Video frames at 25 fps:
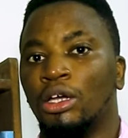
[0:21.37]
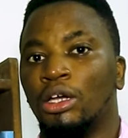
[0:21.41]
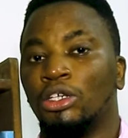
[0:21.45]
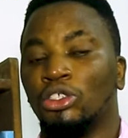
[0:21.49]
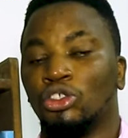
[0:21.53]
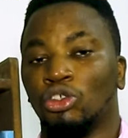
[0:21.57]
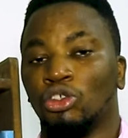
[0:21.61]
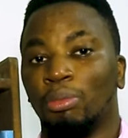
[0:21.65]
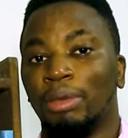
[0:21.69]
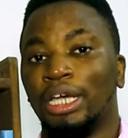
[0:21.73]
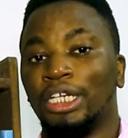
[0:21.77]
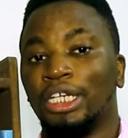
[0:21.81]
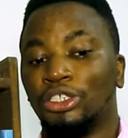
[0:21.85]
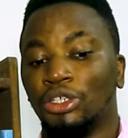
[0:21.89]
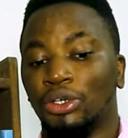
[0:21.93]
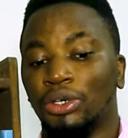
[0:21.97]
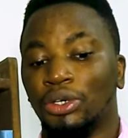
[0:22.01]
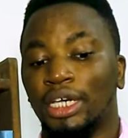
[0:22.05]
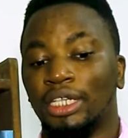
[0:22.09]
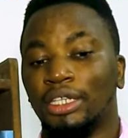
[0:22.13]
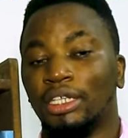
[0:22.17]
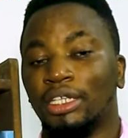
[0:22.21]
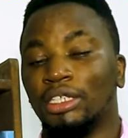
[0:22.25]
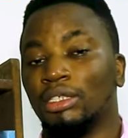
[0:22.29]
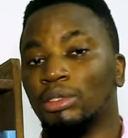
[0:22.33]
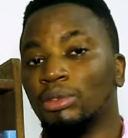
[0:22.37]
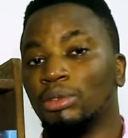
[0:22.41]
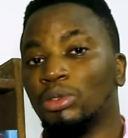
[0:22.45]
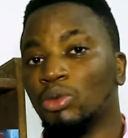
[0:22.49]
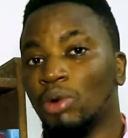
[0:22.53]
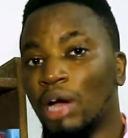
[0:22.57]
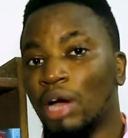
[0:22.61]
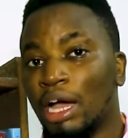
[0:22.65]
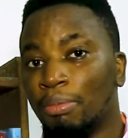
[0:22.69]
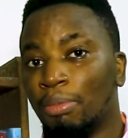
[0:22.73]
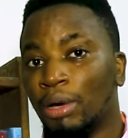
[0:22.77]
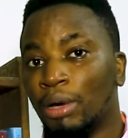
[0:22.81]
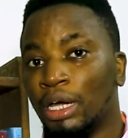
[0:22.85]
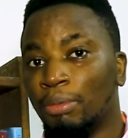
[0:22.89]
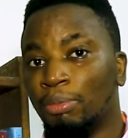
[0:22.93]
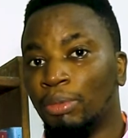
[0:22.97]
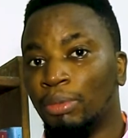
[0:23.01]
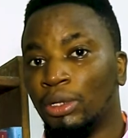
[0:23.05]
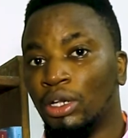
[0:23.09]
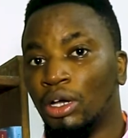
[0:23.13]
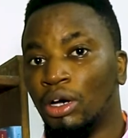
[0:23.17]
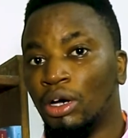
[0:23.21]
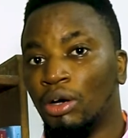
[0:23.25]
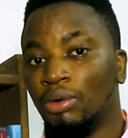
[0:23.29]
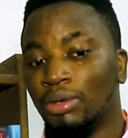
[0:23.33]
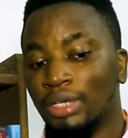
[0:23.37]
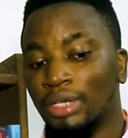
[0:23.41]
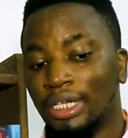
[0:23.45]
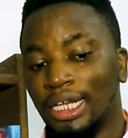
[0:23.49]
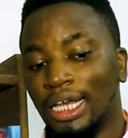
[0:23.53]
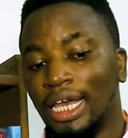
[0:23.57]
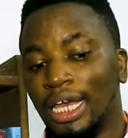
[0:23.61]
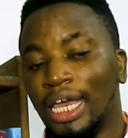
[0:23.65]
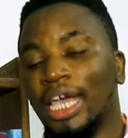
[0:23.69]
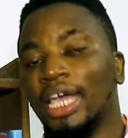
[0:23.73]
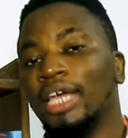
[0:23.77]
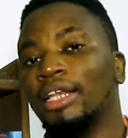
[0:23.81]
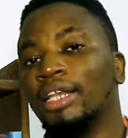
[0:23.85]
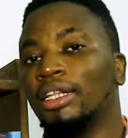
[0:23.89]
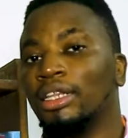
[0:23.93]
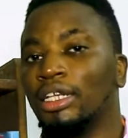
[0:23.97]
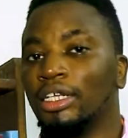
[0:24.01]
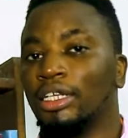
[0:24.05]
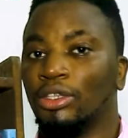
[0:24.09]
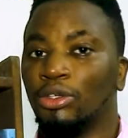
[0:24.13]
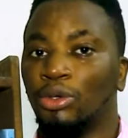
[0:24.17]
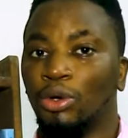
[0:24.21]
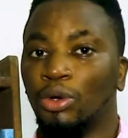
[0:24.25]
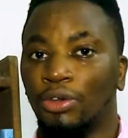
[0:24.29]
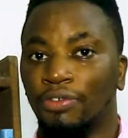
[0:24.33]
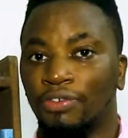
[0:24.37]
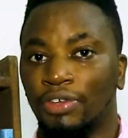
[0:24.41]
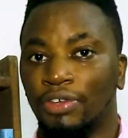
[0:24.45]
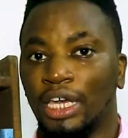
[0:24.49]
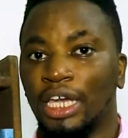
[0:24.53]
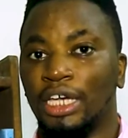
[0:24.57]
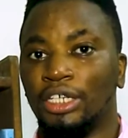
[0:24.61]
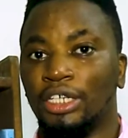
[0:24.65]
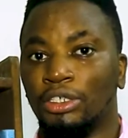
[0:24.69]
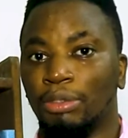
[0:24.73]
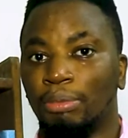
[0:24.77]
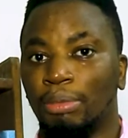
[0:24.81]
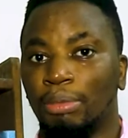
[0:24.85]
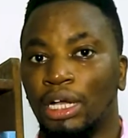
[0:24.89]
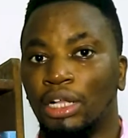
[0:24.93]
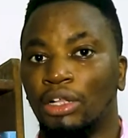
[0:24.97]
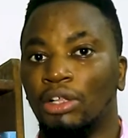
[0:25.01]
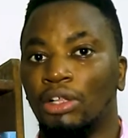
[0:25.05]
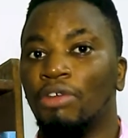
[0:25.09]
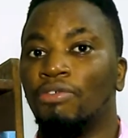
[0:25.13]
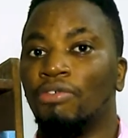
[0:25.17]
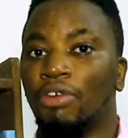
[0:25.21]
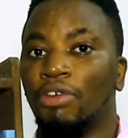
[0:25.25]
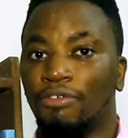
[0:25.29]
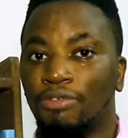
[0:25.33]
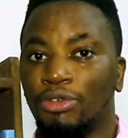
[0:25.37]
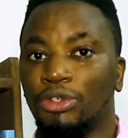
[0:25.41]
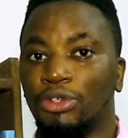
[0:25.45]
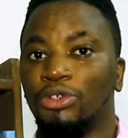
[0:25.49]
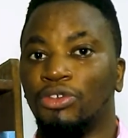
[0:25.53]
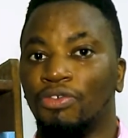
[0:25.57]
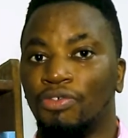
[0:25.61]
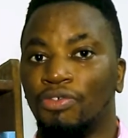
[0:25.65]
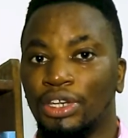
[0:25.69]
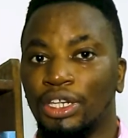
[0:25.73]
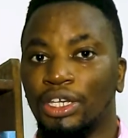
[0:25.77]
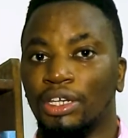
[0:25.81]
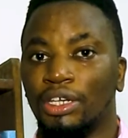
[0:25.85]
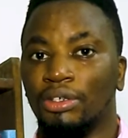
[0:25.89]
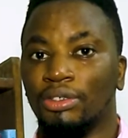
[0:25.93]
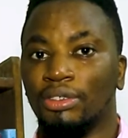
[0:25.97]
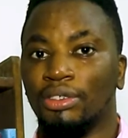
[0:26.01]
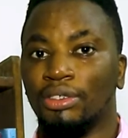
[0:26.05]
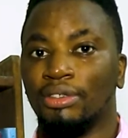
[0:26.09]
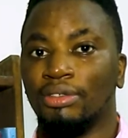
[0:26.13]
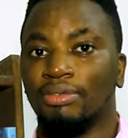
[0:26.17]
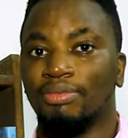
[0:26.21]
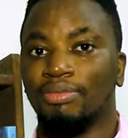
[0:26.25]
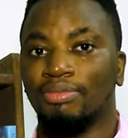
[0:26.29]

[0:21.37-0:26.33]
So make sure you hit the subscribe button below and click the notification bell for future videos.